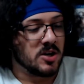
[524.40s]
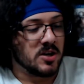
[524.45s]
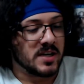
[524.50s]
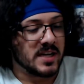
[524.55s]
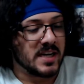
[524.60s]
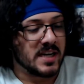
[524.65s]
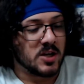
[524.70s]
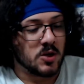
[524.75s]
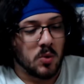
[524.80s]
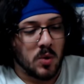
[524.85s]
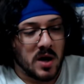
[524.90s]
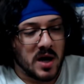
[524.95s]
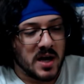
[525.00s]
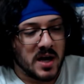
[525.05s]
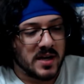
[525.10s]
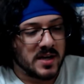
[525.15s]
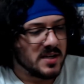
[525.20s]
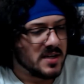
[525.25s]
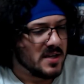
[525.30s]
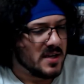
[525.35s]

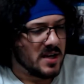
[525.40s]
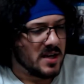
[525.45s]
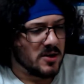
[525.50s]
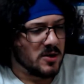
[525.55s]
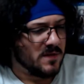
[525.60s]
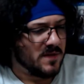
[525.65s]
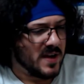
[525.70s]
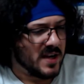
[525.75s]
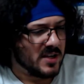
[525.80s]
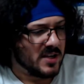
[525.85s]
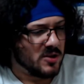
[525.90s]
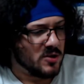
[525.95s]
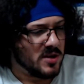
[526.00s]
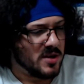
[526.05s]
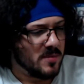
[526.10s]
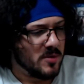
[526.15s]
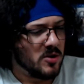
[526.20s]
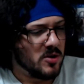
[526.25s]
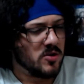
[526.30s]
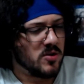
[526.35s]
King-kwan. I don't know if I included
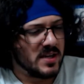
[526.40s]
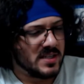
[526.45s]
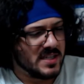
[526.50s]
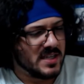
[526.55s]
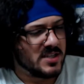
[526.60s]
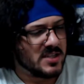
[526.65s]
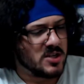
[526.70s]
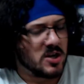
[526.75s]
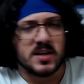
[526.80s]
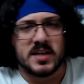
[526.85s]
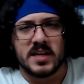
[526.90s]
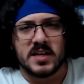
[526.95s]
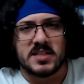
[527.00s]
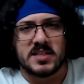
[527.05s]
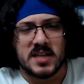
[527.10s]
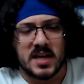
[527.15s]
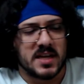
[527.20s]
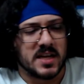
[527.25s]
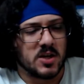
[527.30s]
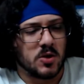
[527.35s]
him earlier. I did. Ta
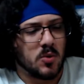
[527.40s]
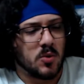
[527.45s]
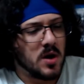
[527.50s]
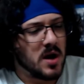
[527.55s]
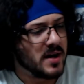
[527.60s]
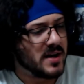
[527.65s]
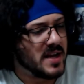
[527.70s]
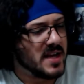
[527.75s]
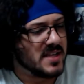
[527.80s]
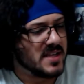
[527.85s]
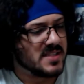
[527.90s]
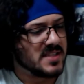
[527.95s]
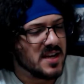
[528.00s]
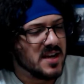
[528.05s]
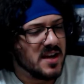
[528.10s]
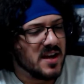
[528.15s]
King-kwan, yes.